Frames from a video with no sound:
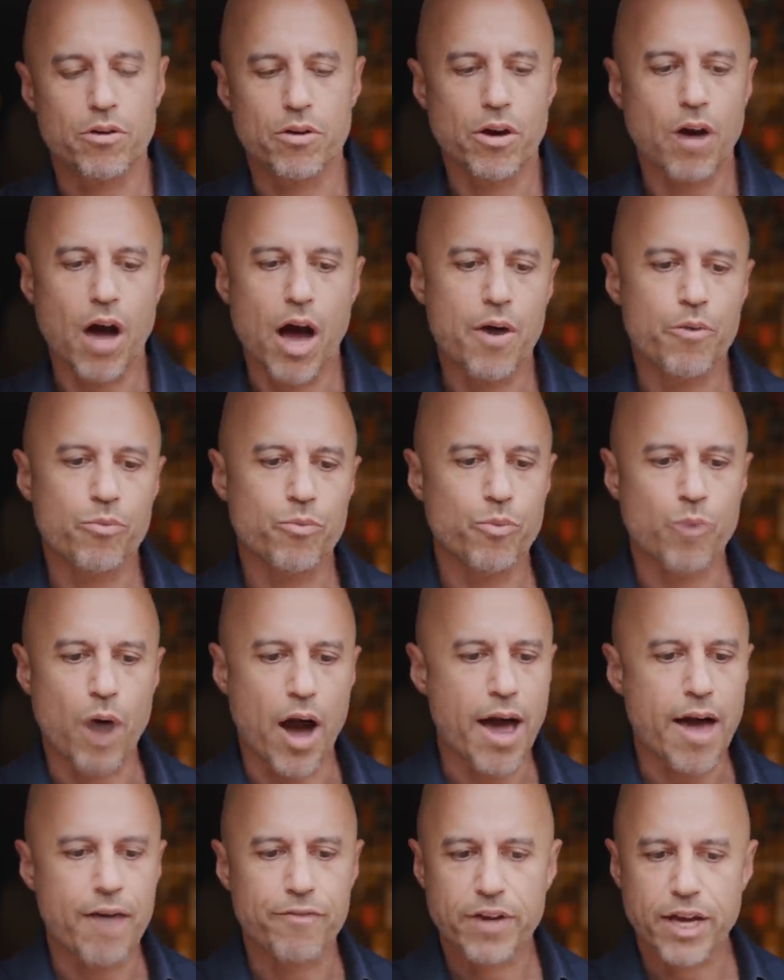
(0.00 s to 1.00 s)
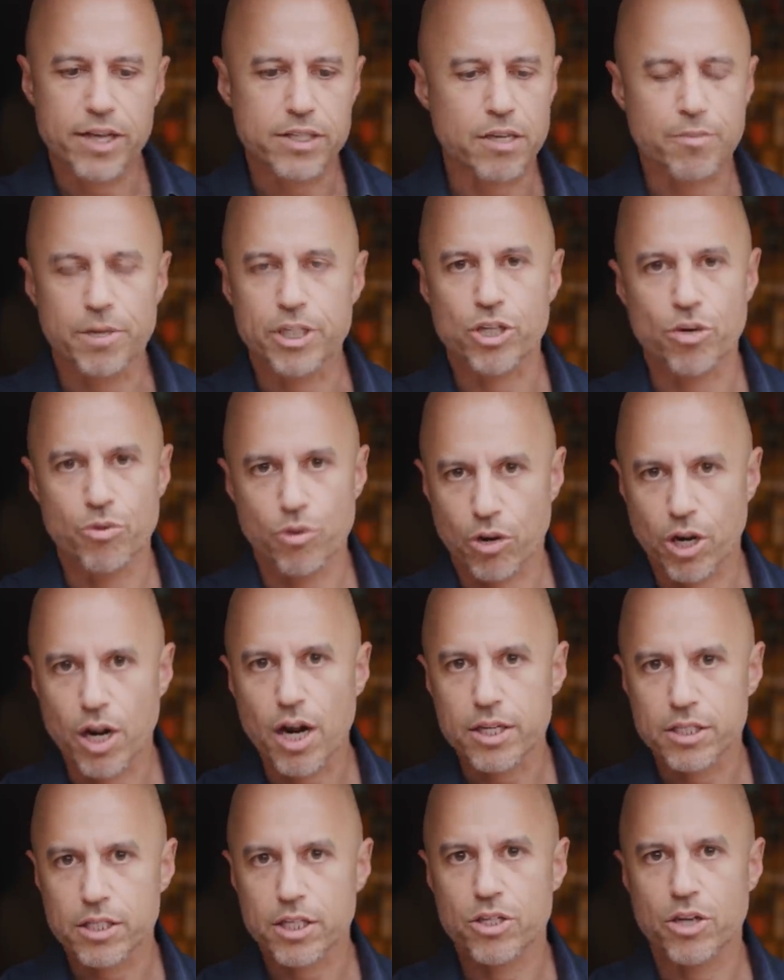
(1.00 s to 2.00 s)
I, I, have guests on my show who are
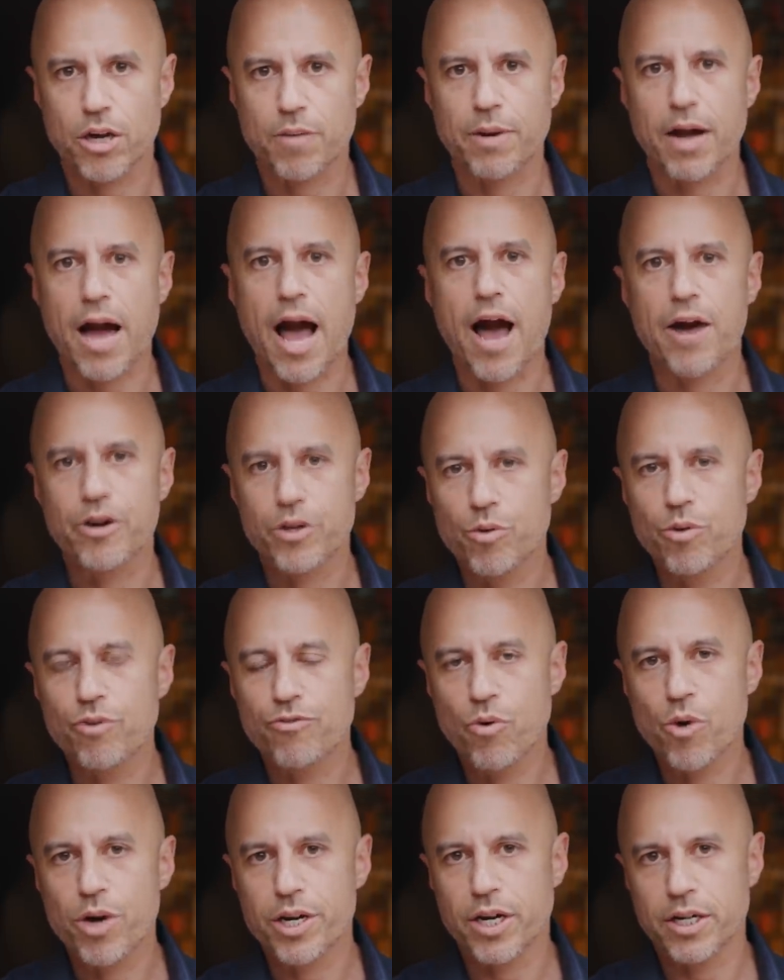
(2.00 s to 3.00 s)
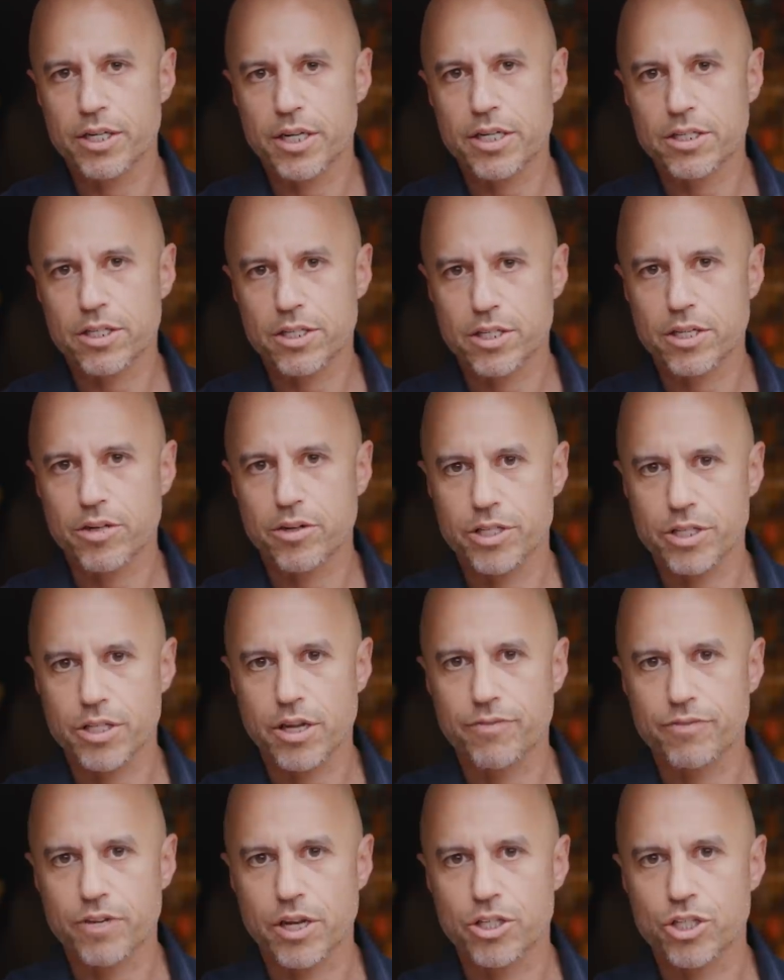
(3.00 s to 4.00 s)
constantly talking about how do you avoid unnecessary
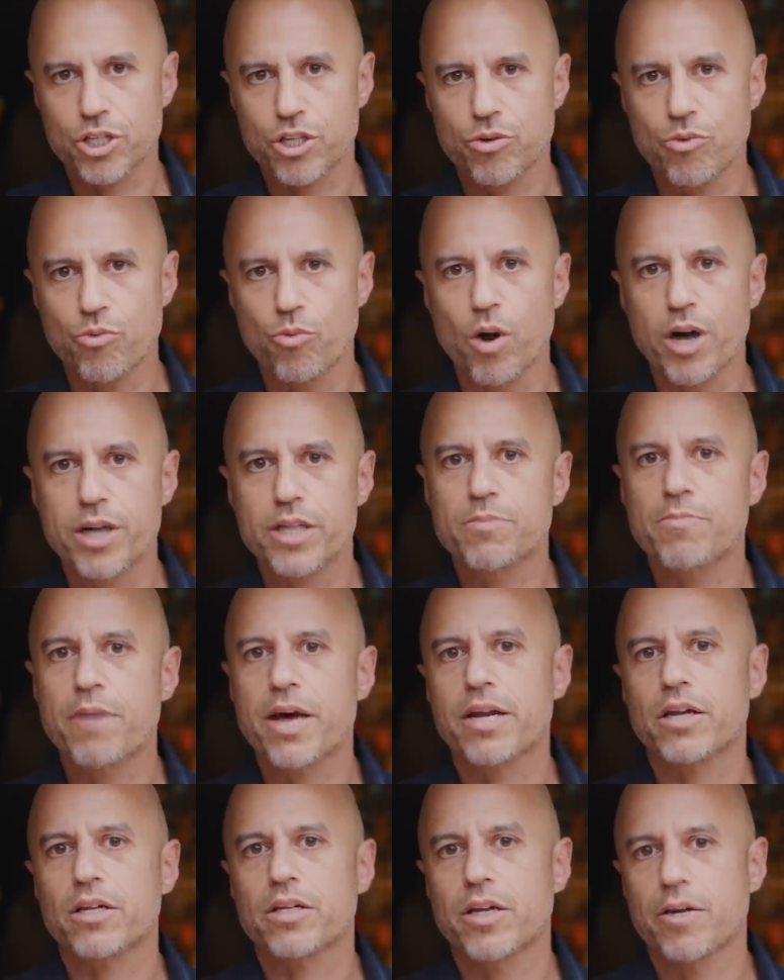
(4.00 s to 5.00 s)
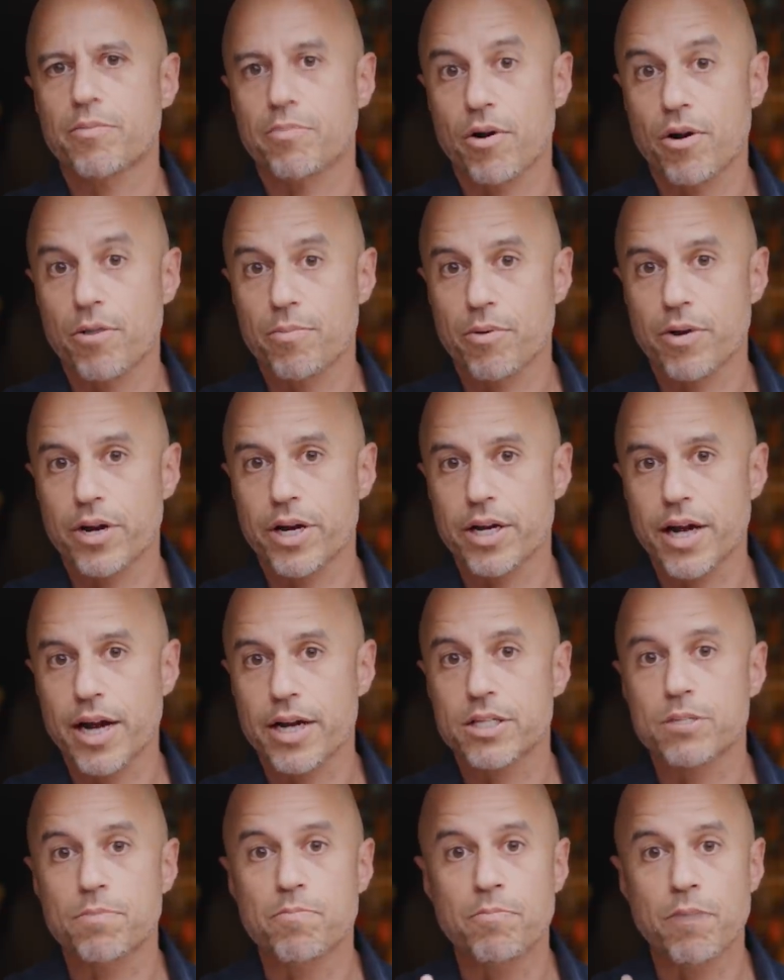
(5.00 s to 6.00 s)
stuff done to you? What is medically appropriate? And
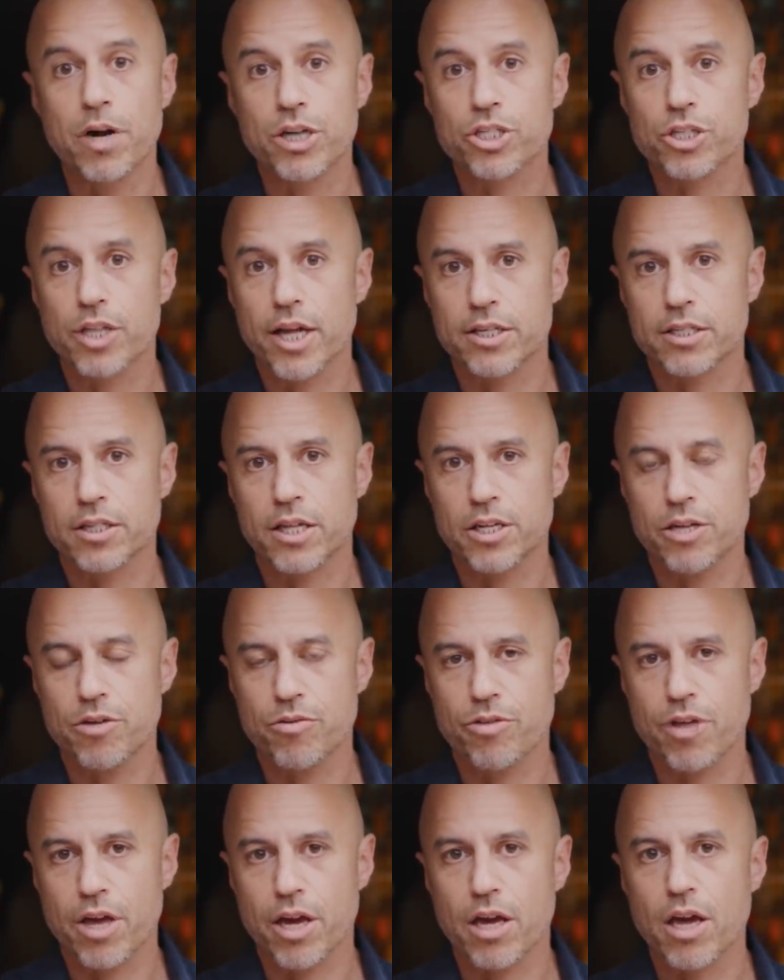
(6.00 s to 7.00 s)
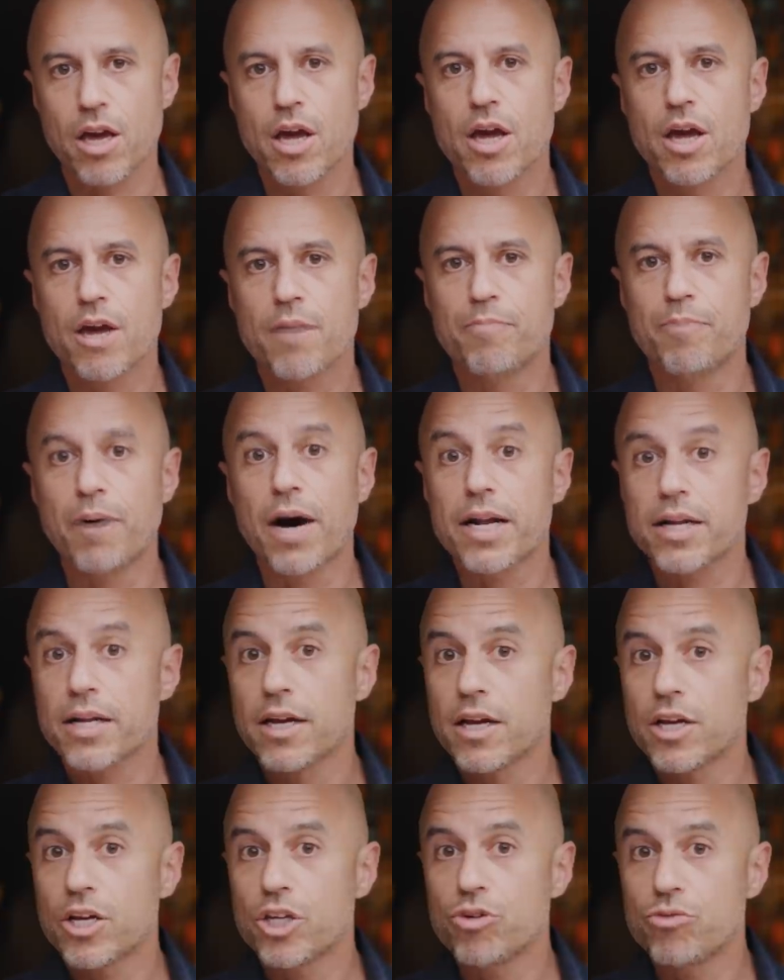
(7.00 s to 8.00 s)
it's much less than you think. But
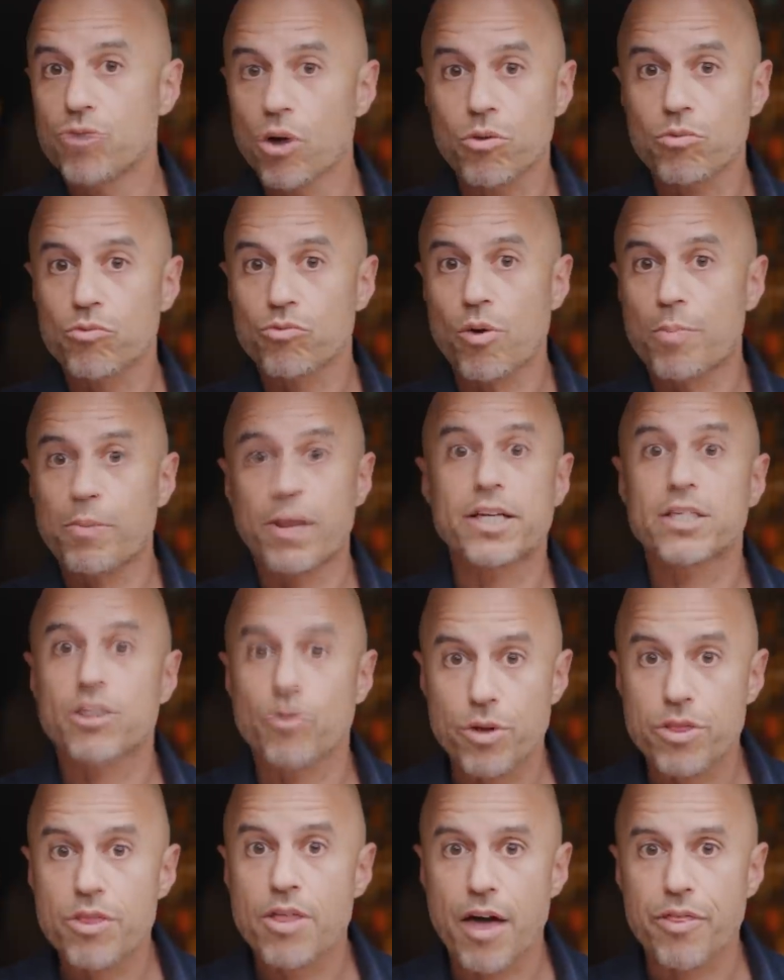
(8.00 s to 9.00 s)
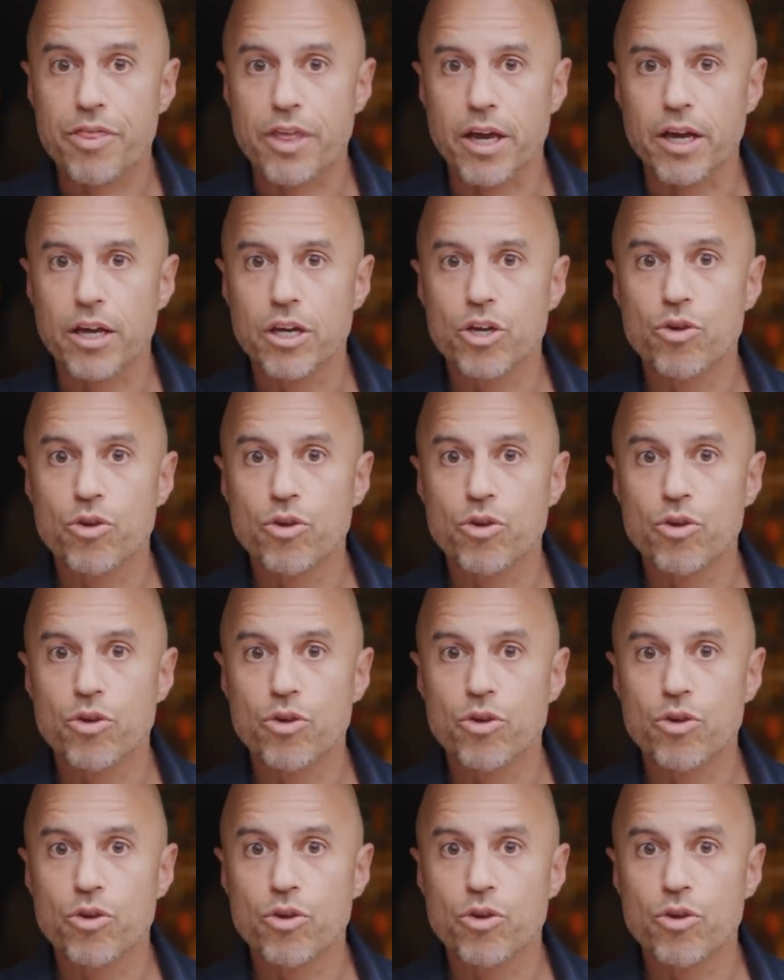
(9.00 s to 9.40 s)
you don't replace it with nothing.